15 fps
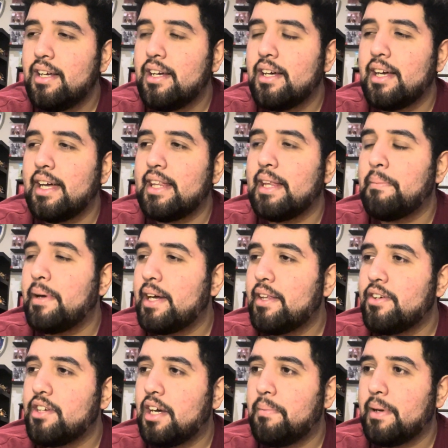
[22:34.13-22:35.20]
And then my other
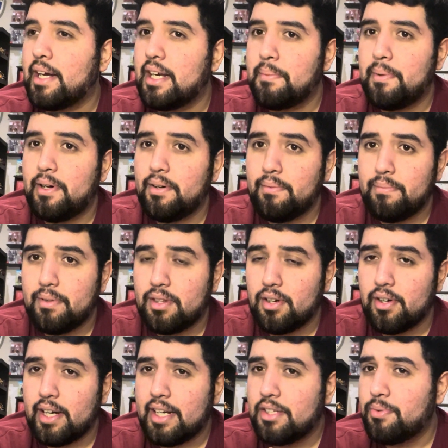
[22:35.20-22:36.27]
job, I got about
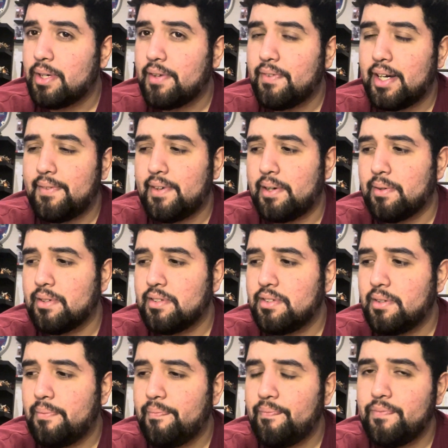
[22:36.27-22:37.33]
25 hours.
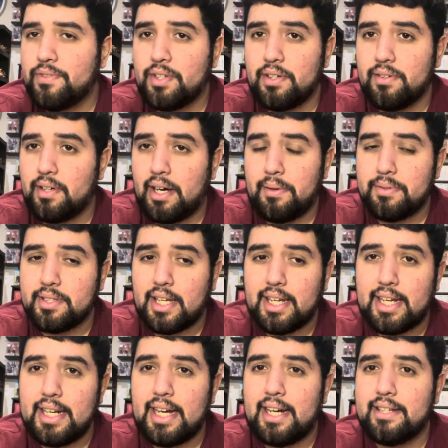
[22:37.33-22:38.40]
So I was
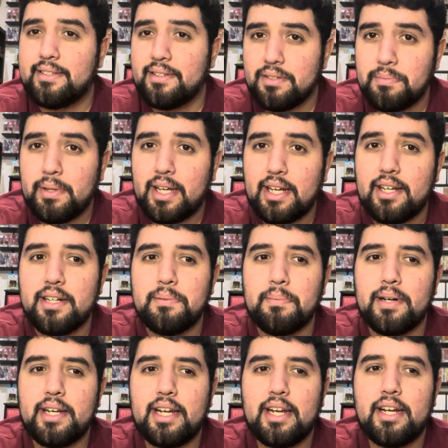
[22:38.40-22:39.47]
kicking ass. I was making good
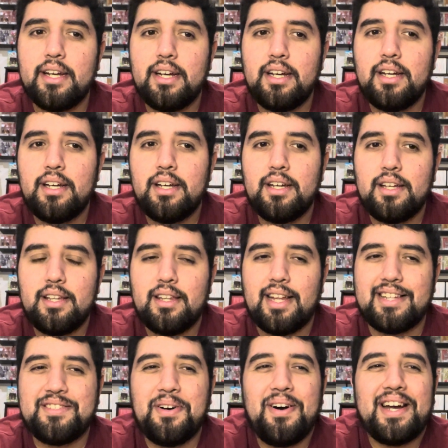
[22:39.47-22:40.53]
money.
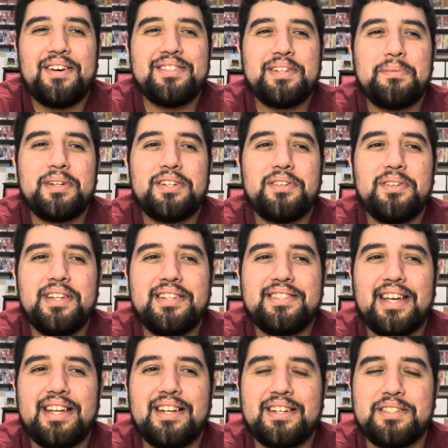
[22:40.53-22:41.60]
That's why I was able to do these
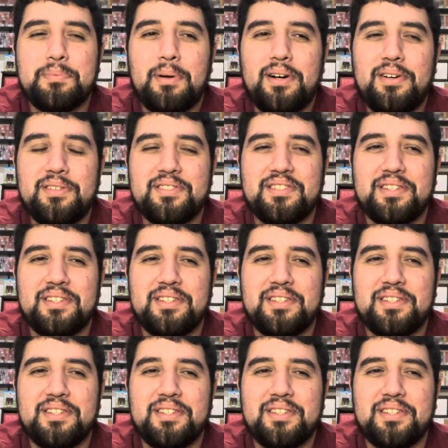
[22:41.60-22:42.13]
Hey Look It's Paul's.